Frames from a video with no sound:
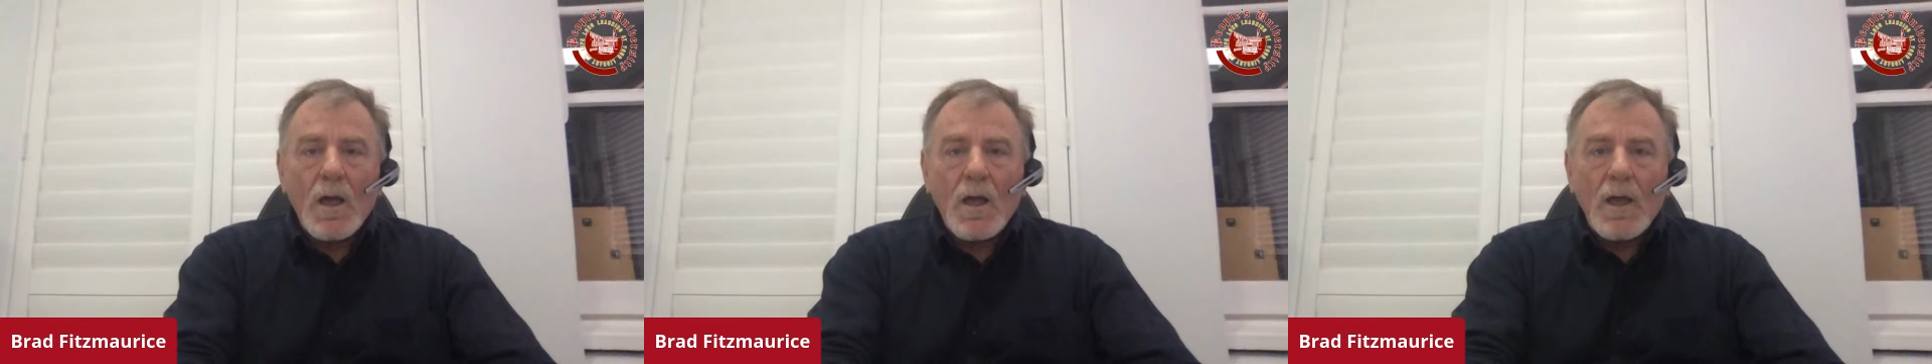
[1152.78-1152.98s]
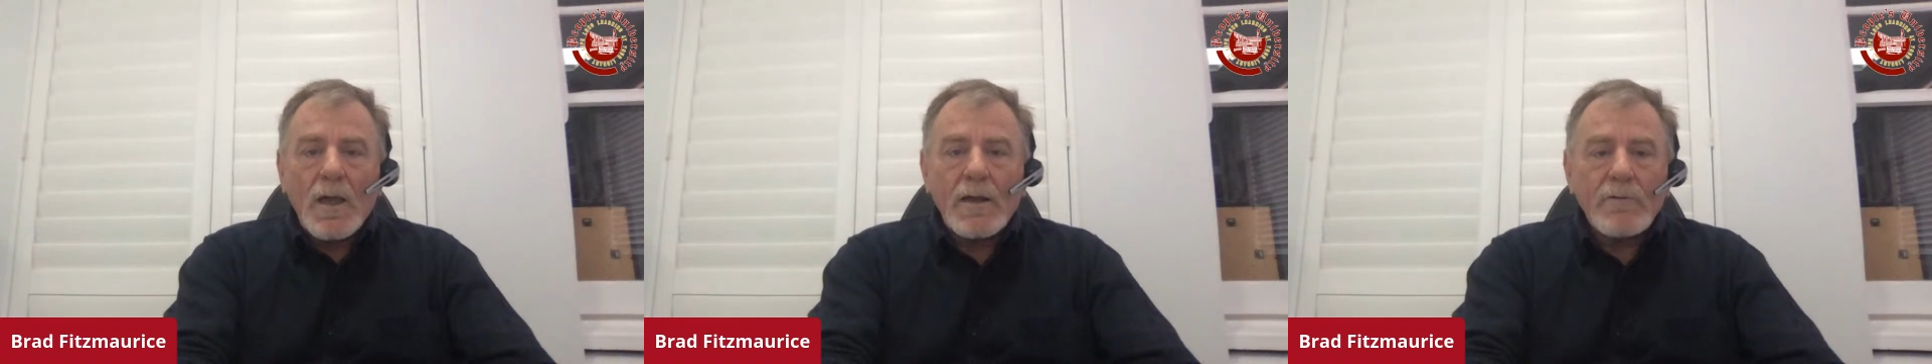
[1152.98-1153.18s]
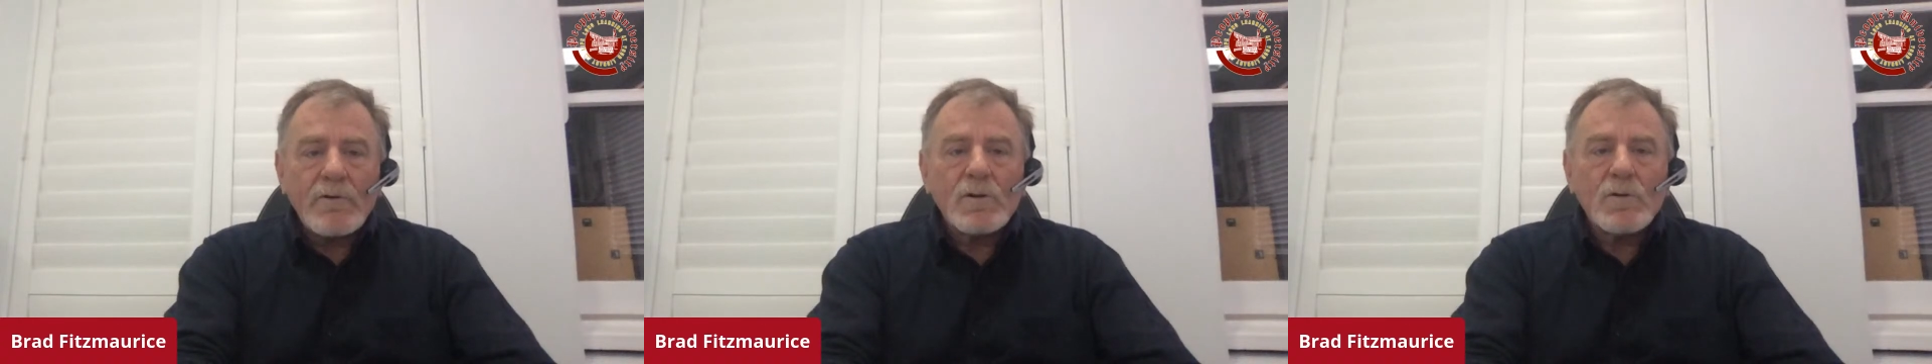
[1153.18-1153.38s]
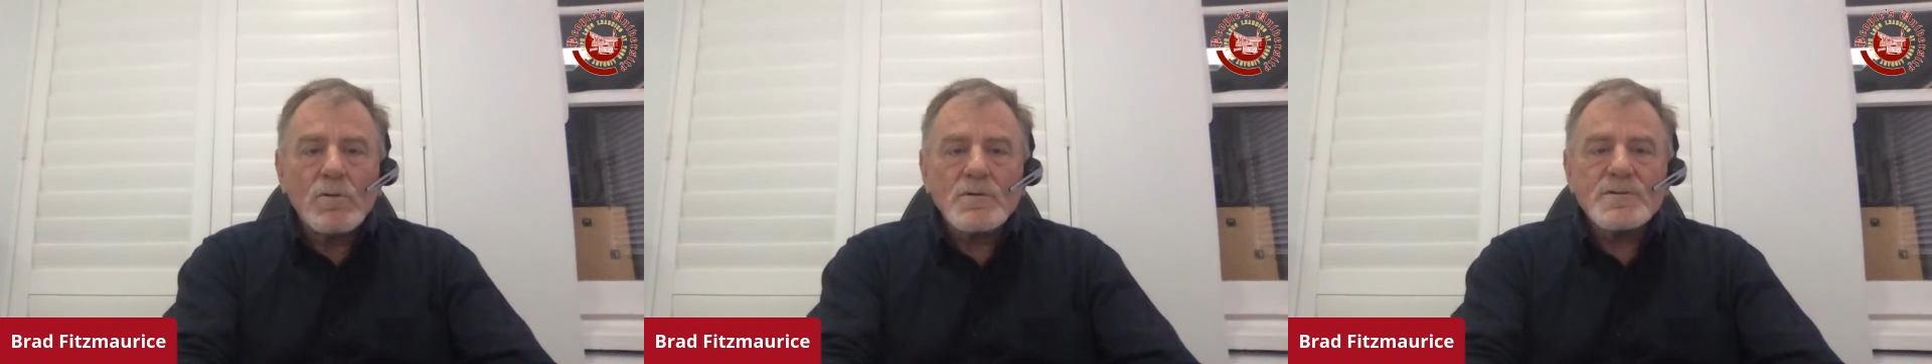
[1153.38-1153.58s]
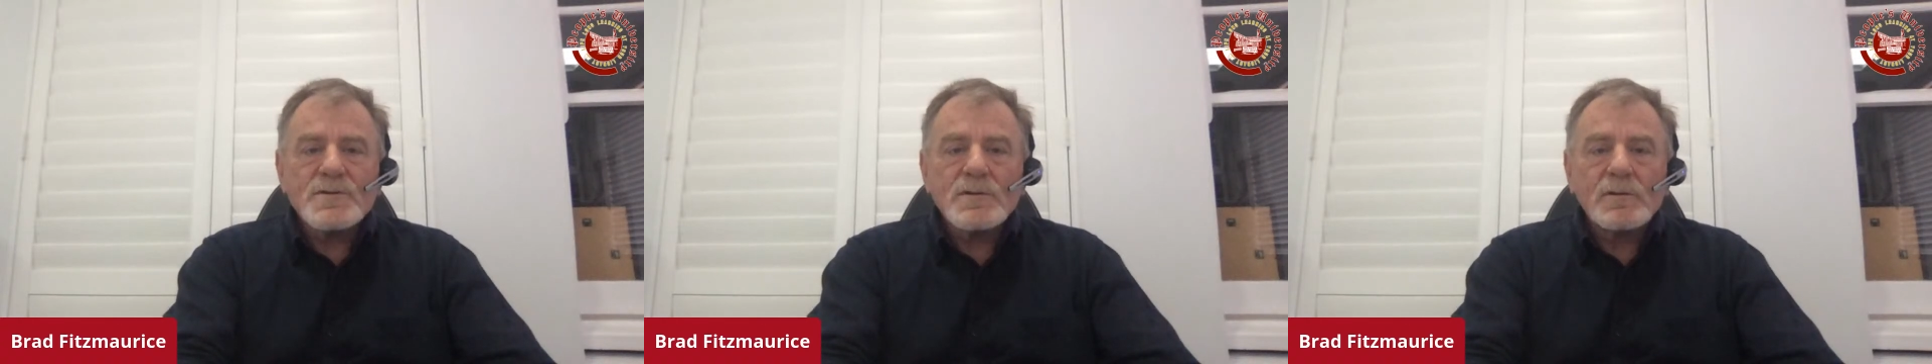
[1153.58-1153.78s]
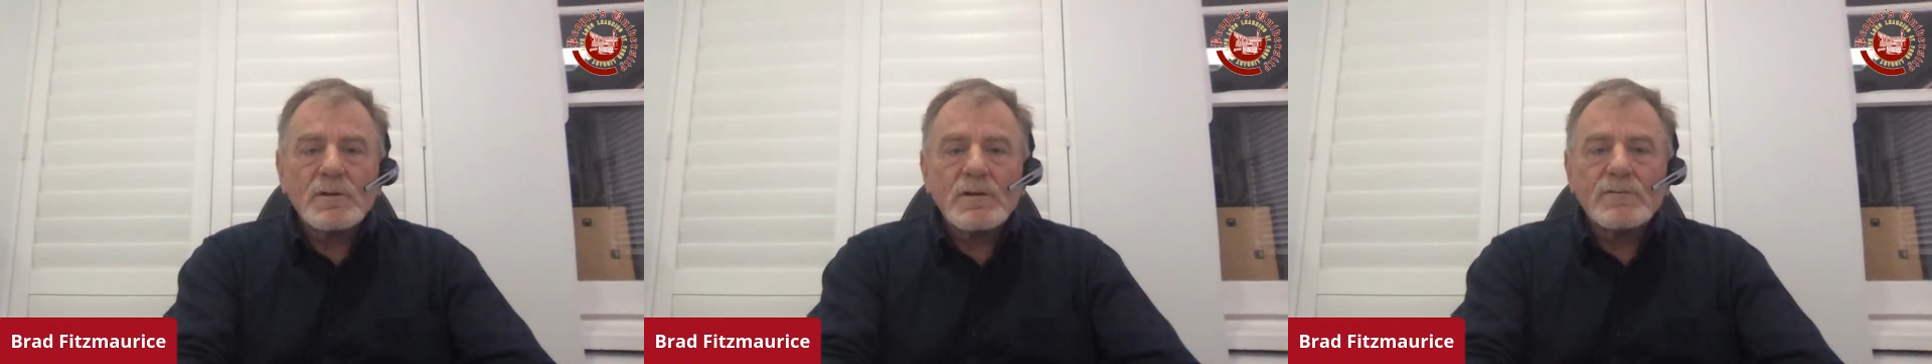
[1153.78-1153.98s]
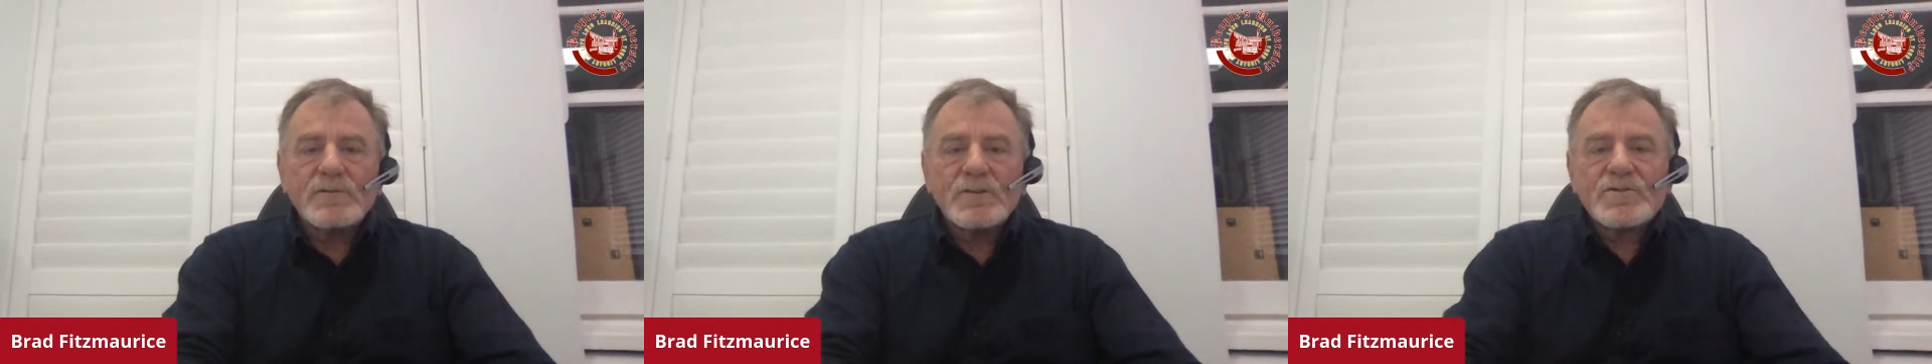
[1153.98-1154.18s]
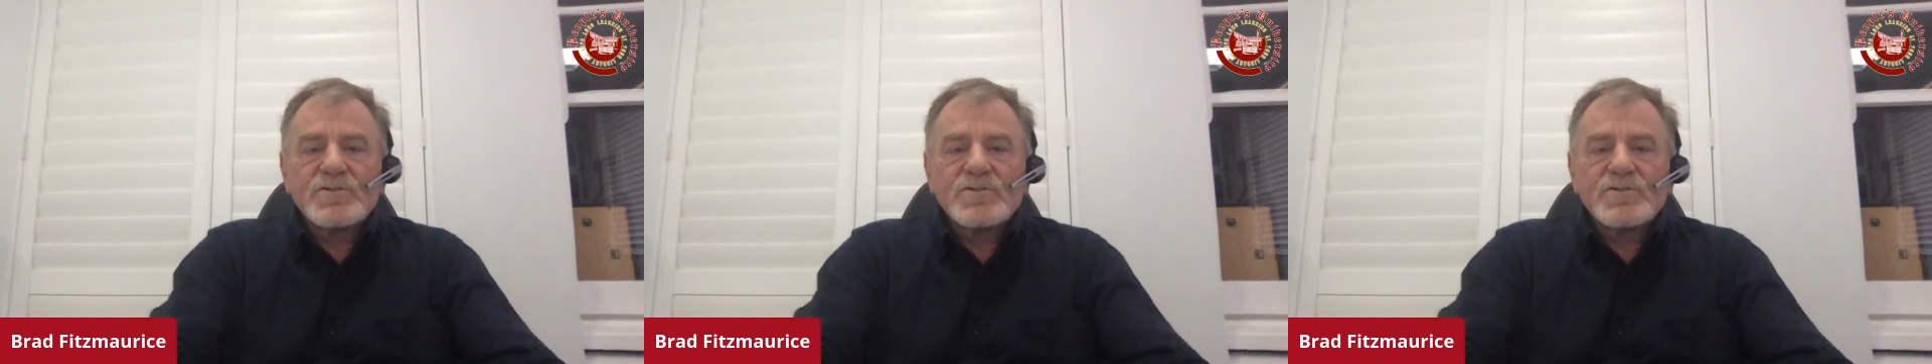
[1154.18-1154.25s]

Henry Lawson lived a